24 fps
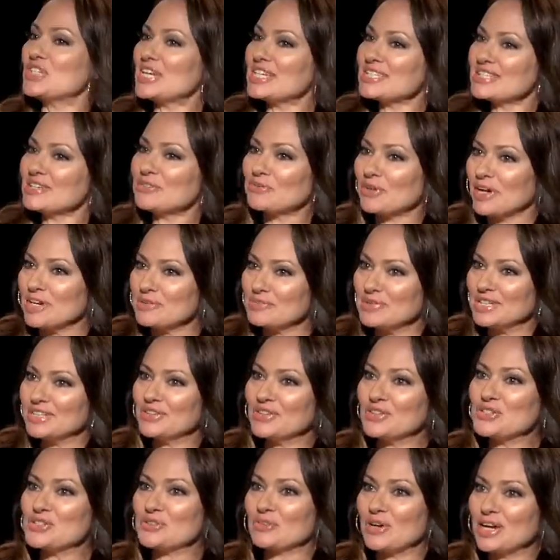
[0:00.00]
Jason Reitman,
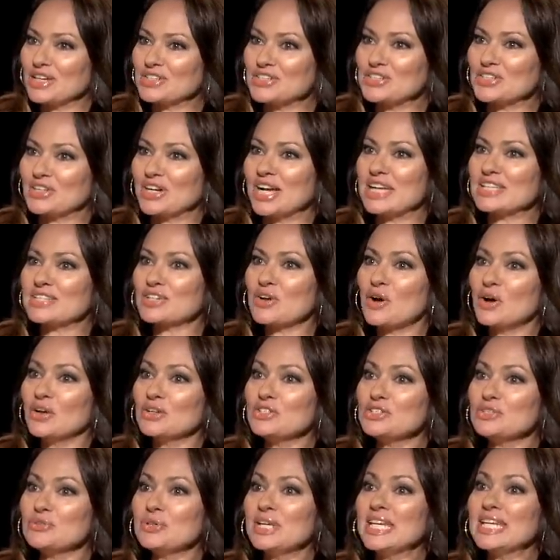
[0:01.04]
the director, has
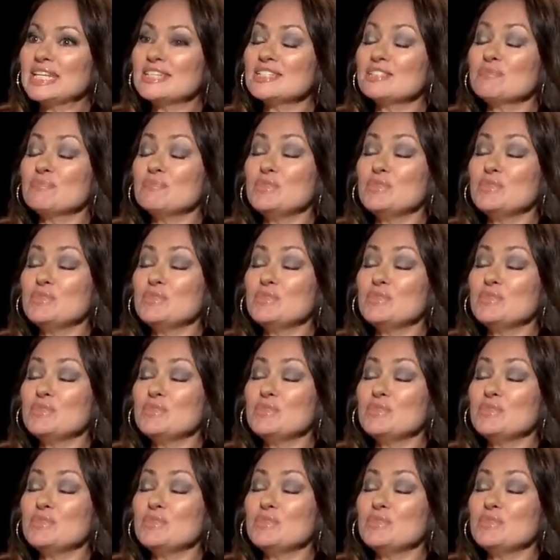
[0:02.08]
called you his